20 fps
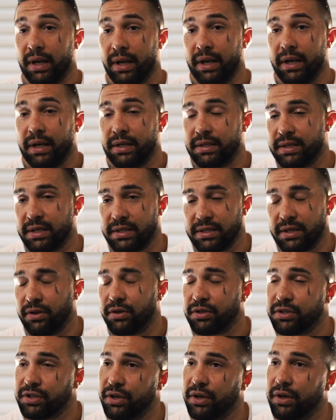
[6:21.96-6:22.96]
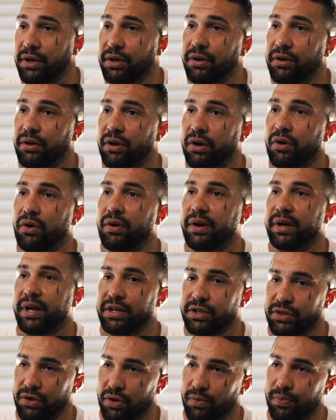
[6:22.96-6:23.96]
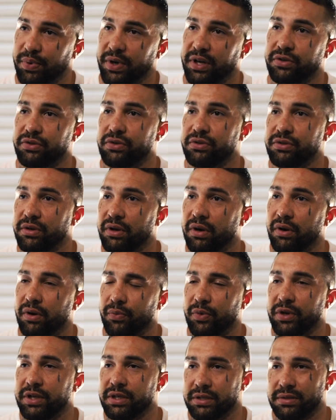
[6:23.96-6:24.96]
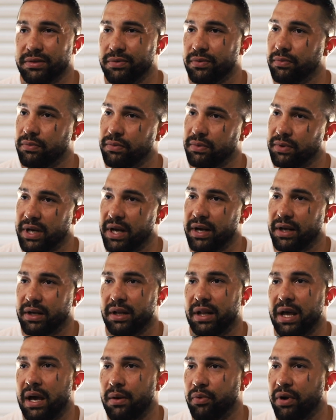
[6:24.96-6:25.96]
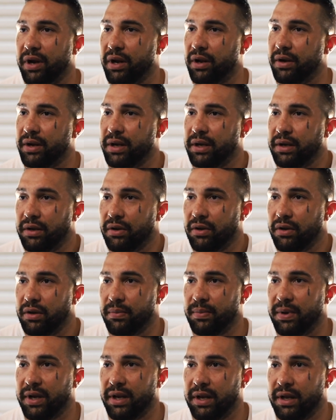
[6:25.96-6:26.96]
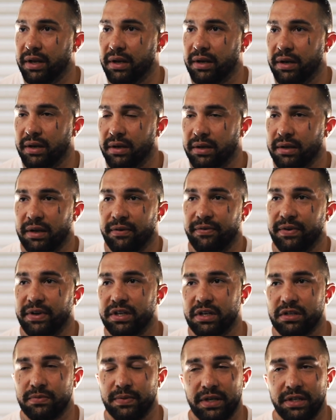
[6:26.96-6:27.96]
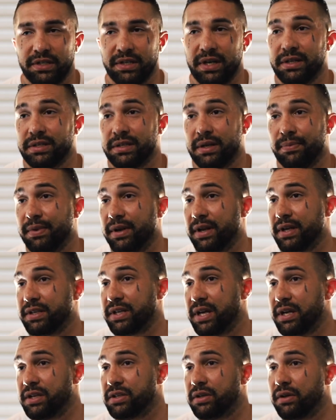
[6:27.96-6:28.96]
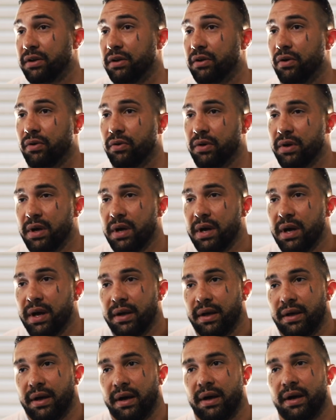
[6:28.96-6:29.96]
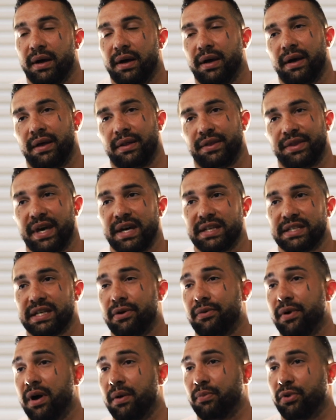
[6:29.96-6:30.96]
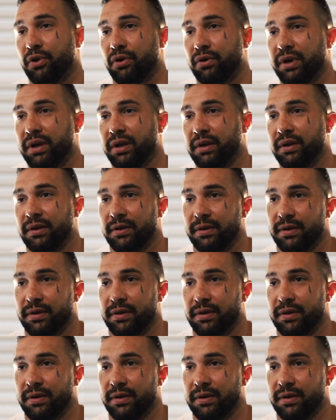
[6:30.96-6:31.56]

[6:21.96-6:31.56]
And he says it looks good, you know, and I show him pictures, you know, and we kind of collaborate on it, you know what I mean? And if he tells me to change something, I change it, you know. That's how I'm learning.